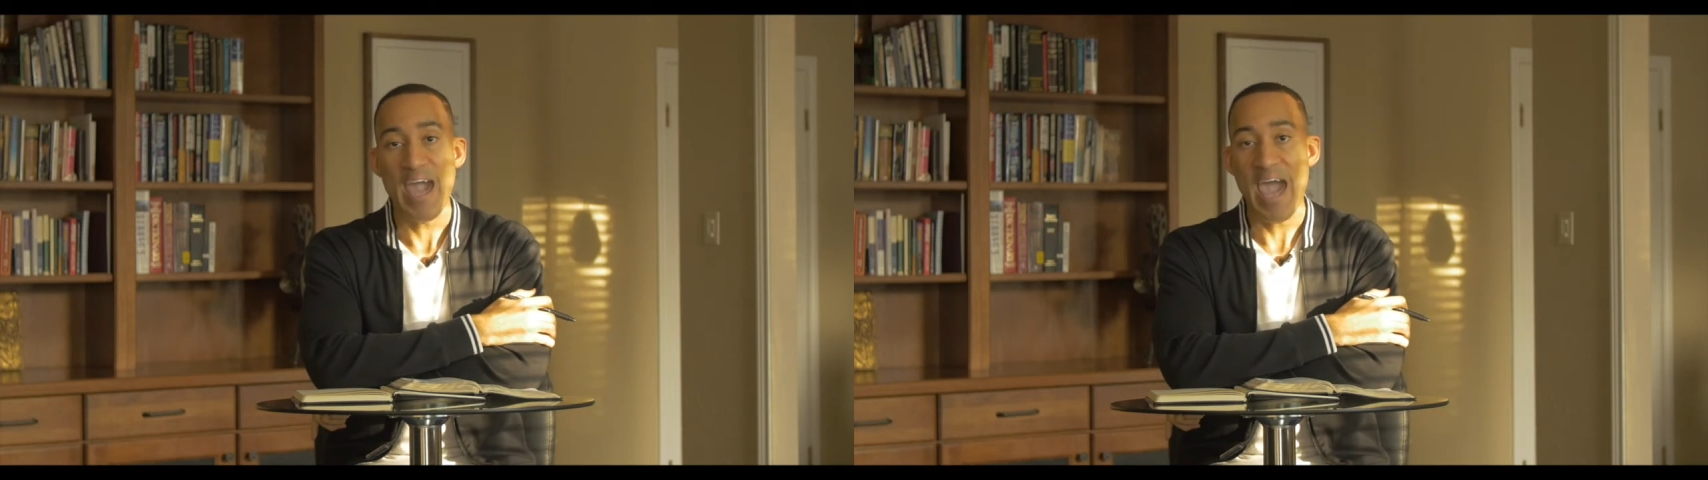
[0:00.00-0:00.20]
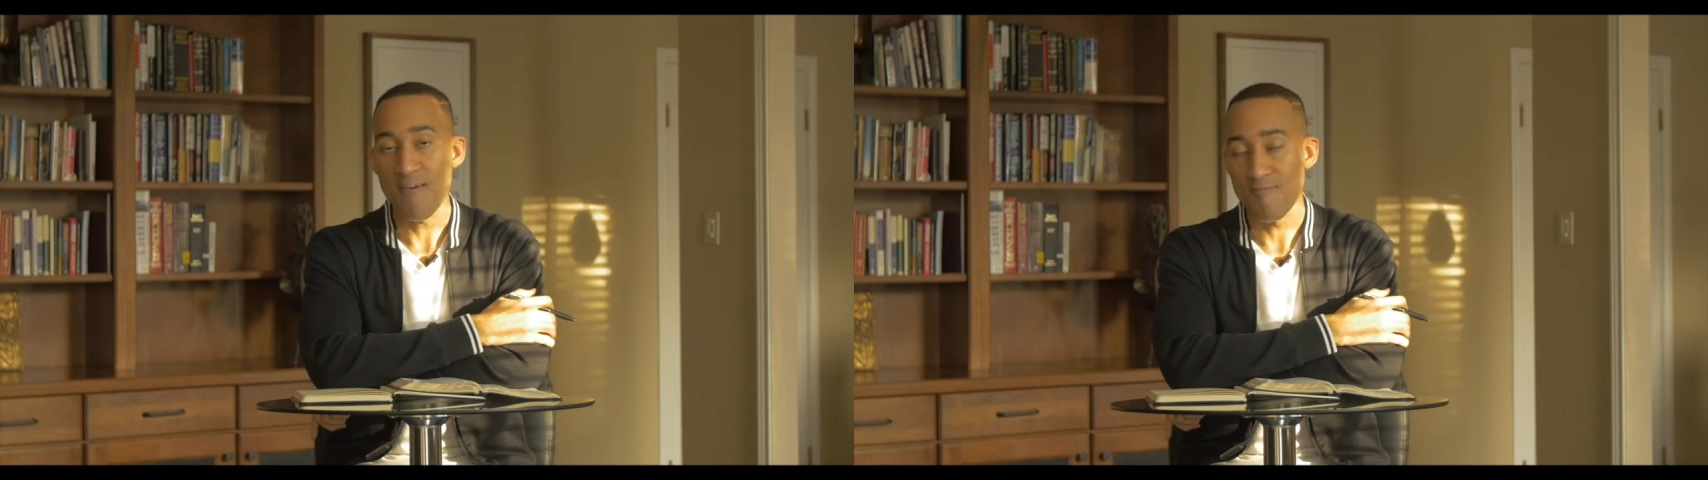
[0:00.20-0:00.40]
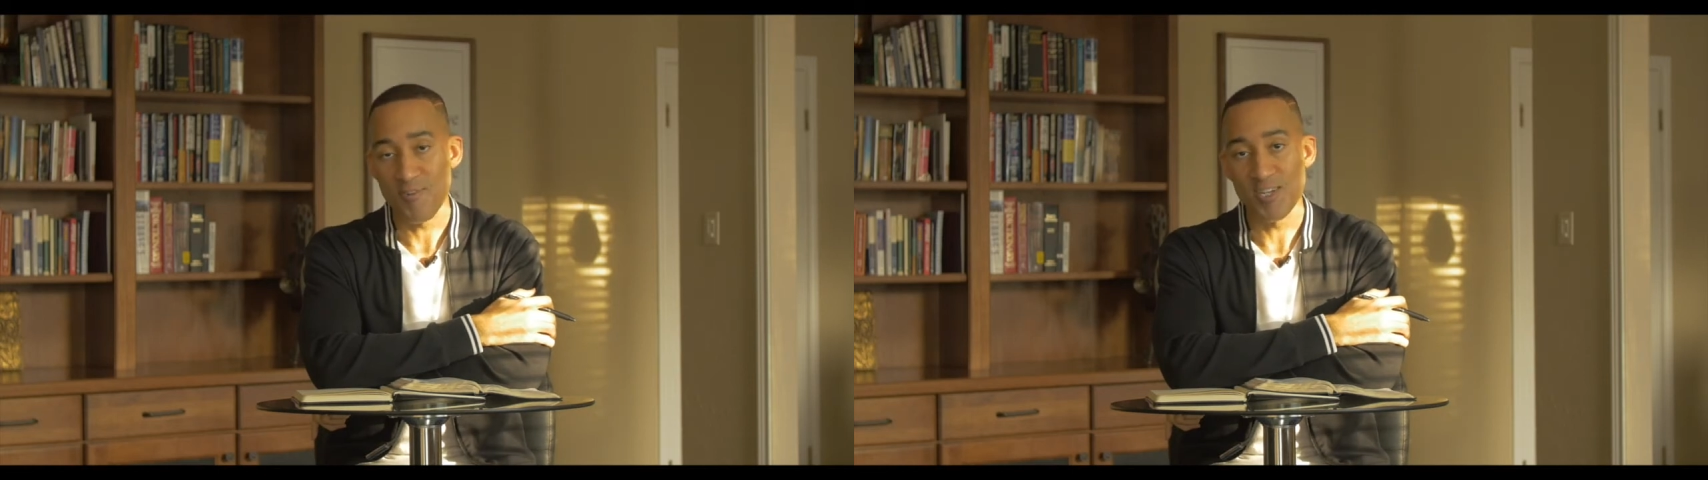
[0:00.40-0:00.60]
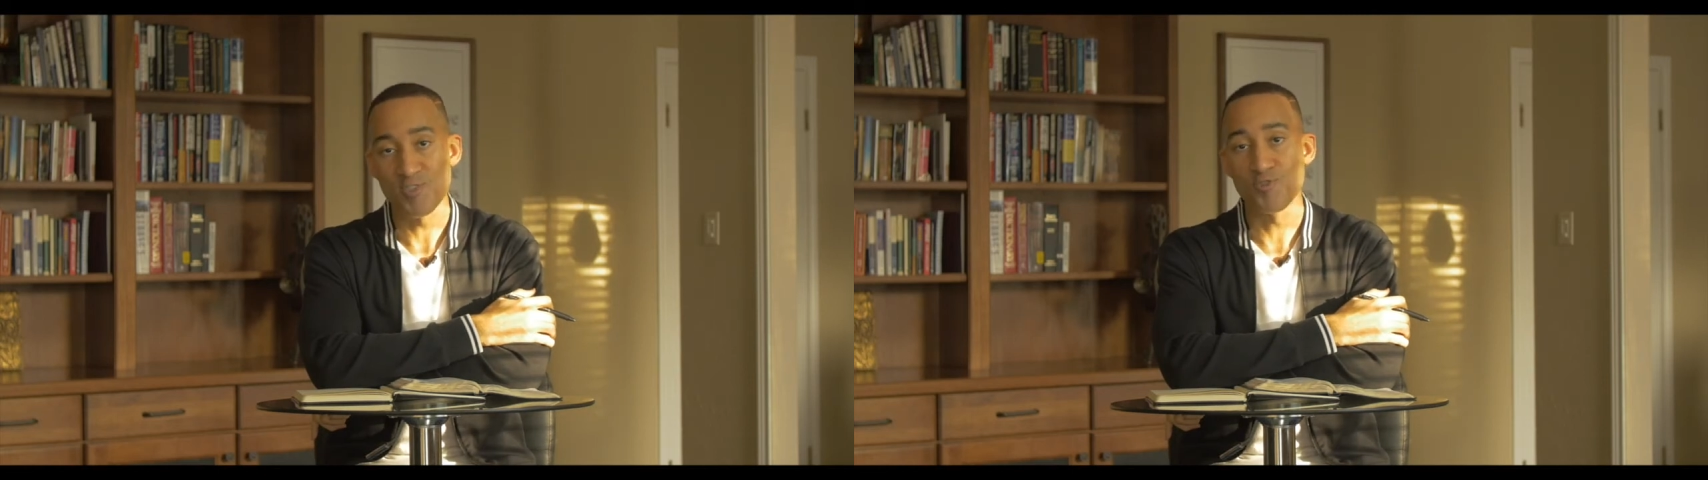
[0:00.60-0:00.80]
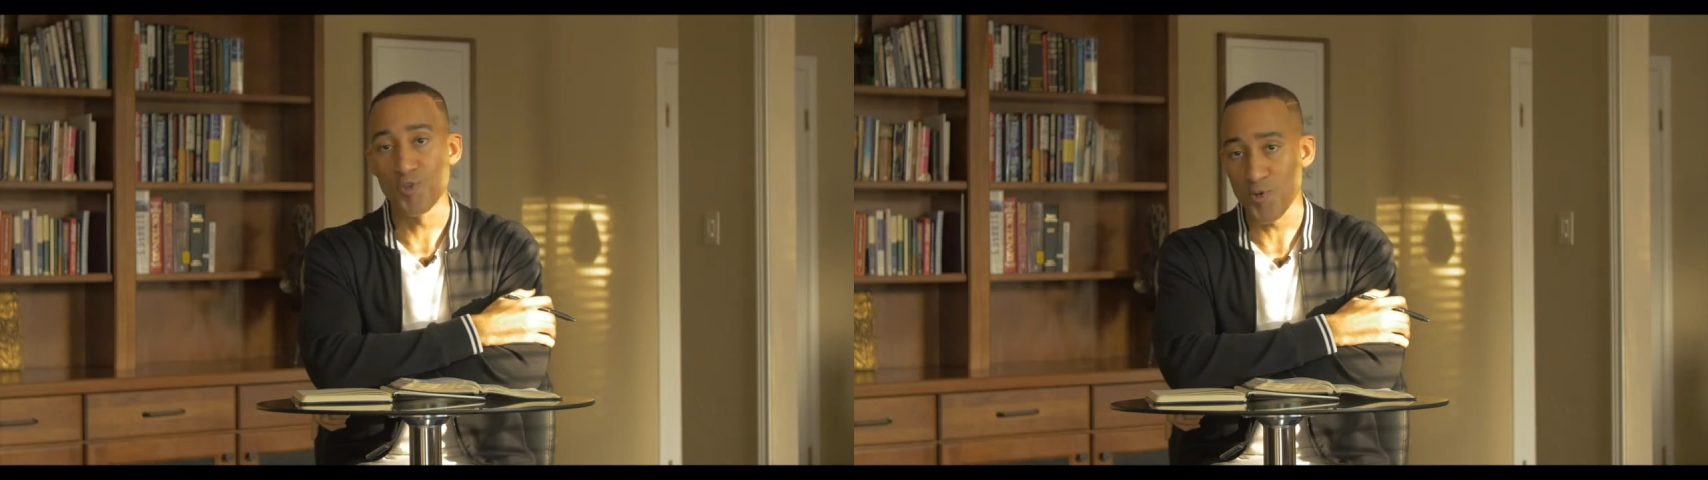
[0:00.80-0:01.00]

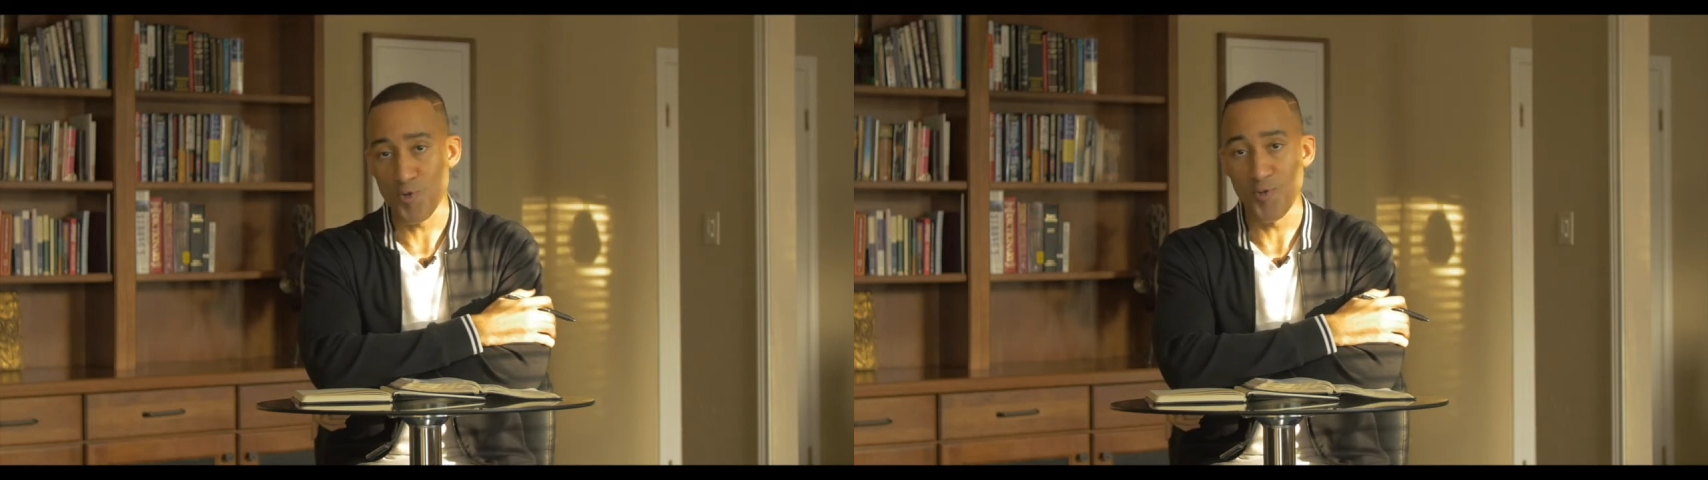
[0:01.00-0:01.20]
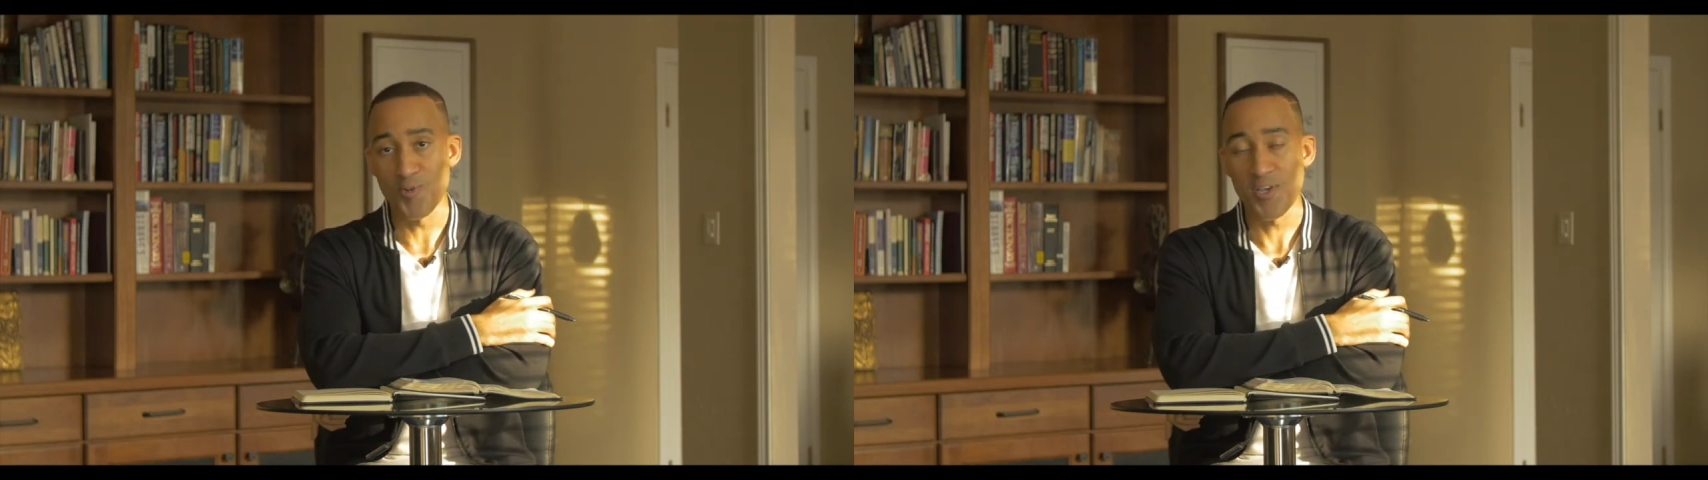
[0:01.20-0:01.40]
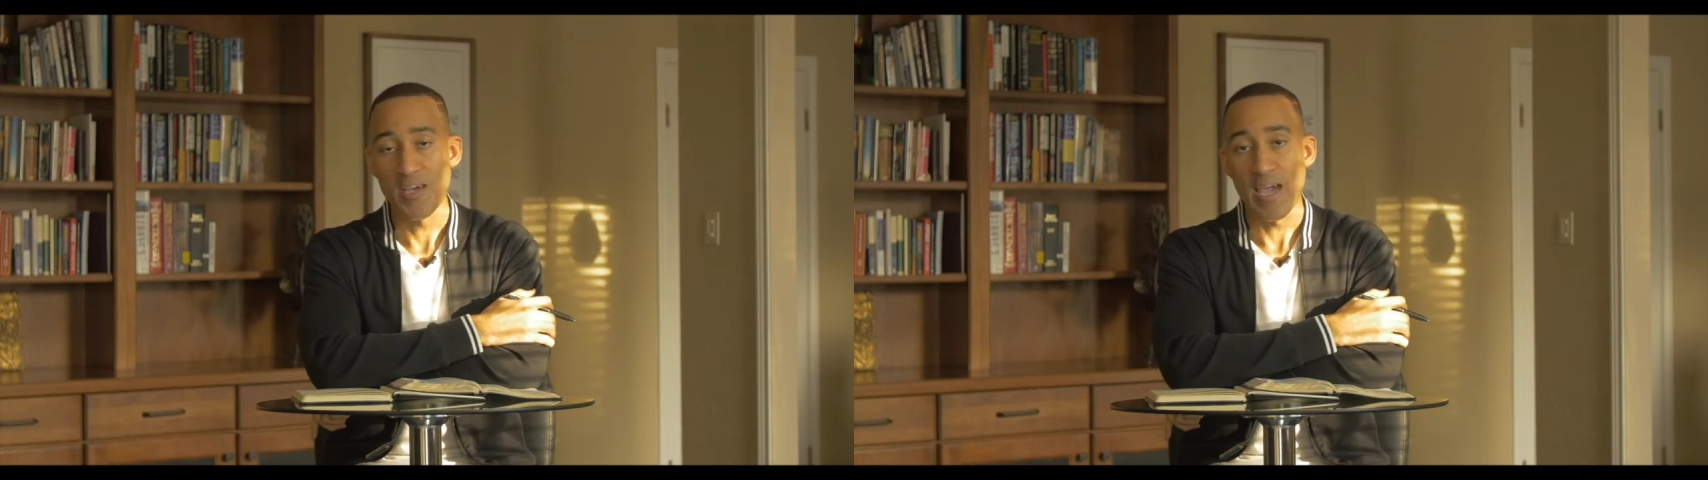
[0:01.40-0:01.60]
average dude.